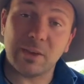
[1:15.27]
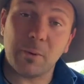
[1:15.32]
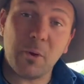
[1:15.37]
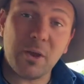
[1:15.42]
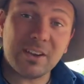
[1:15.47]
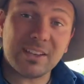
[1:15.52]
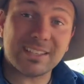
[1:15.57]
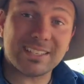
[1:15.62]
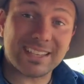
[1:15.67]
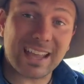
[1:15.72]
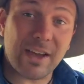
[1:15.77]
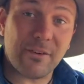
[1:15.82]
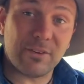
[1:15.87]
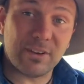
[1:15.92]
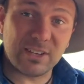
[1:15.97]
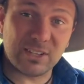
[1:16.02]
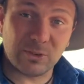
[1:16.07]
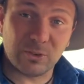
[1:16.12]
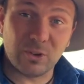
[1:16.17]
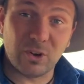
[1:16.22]
They weren't
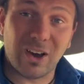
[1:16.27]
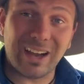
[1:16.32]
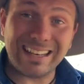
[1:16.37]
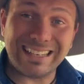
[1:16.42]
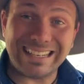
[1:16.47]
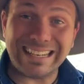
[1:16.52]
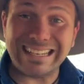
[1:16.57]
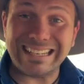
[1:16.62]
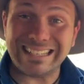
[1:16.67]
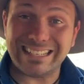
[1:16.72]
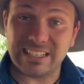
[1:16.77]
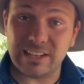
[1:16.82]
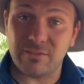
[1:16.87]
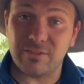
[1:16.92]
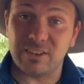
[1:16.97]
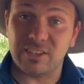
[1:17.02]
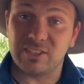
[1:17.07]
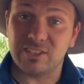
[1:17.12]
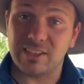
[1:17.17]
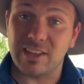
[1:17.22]
discovered until
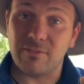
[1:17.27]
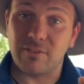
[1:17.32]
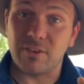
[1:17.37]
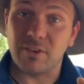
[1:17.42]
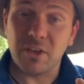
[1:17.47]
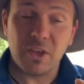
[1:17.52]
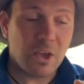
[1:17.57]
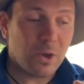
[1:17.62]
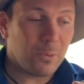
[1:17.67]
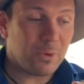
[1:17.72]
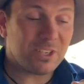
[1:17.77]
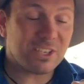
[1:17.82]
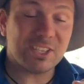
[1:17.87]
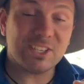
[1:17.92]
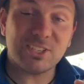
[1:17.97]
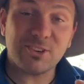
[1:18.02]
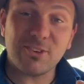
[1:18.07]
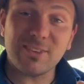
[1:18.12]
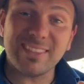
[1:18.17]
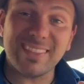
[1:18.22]
1977, which,
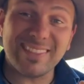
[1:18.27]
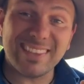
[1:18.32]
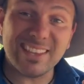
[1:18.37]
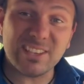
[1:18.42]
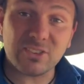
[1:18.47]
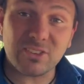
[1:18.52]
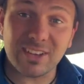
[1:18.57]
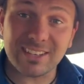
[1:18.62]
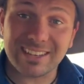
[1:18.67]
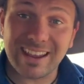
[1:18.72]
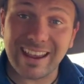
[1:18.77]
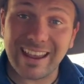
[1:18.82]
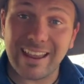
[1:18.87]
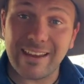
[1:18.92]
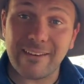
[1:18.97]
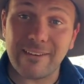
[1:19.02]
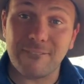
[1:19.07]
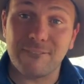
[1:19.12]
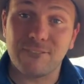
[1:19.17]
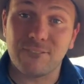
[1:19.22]
considering that these guys can
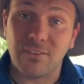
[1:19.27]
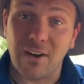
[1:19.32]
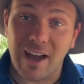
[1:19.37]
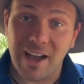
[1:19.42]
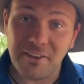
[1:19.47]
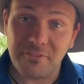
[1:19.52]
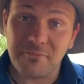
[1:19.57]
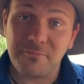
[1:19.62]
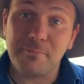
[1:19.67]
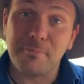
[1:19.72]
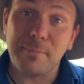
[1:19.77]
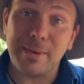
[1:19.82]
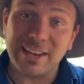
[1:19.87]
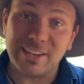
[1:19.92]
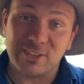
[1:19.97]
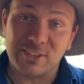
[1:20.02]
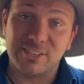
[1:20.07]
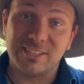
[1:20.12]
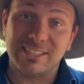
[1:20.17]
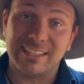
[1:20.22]
get to 5
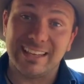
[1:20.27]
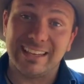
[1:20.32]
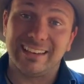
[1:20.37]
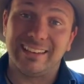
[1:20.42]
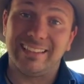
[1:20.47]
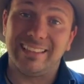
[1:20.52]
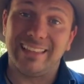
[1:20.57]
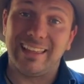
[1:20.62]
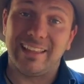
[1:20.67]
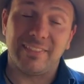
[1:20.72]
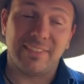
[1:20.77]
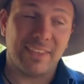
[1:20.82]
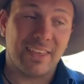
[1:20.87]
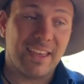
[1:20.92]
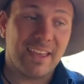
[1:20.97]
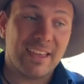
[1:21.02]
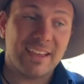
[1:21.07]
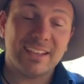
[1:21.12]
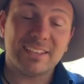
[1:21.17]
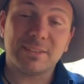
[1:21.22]
meters in length,
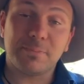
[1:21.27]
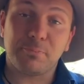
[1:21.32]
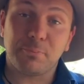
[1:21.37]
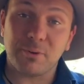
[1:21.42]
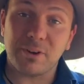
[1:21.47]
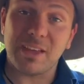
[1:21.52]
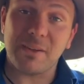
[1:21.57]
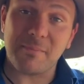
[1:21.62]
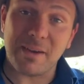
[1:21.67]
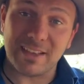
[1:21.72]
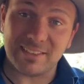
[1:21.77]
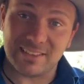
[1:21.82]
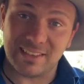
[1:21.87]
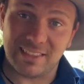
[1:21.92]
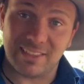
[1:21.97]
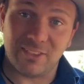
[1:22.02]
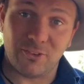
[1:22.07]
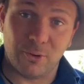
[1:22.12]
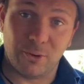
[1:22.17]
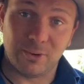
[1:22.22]
is a pretty amazing
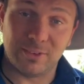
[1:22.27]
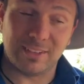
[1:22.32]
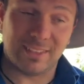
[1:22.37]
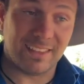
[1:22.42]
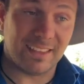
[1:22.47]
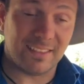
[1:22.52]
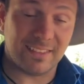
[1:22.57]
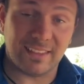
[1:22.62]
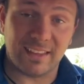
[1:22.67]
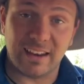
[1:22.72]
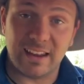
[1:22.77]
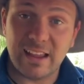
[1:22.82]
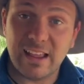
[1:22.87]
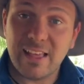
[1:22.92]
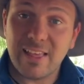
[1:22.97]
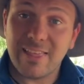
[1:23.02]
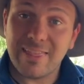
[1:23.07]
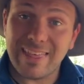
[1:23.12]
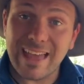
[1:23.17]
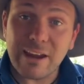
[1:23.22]
thought to think that
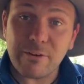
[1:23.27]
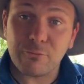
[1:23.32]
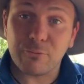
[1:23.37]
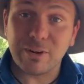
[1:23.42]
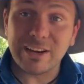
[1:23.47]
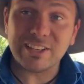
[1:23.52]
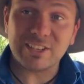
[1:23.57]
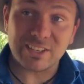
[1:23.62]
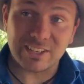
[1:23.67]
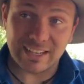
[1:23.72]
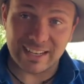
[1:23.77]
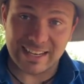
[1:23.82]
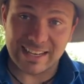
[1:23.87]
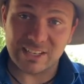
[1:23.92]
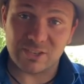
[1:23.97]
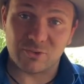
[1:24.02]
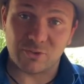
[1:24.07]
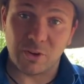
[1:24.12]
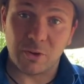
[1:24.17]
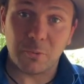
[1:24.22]
recently in
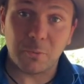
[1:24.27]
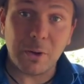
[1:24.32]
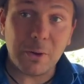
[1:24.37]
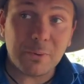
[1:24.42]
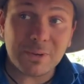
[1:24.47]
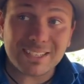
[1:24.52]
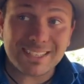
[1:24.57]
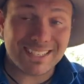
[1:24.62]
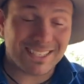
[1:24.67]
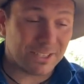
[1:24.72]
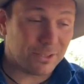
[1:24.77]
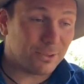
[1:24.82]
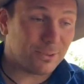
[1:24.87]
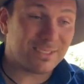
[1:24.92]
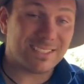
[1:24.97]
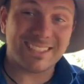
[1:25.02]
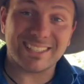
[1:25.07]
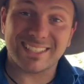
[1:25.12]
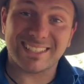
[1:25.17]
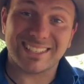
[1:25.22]
history, we were still
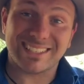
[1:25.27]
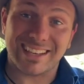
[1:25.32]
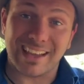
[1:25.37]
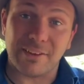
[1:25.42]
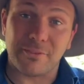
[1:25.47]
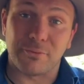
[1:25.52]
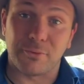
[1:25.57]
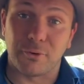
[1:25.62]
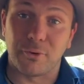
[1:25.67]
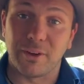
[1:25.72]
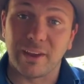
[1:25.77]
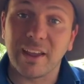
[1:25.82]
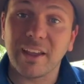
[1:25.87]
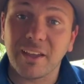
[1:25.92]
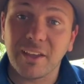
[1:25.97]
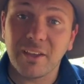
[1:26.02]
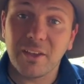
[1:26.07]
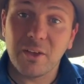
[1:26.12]
discovering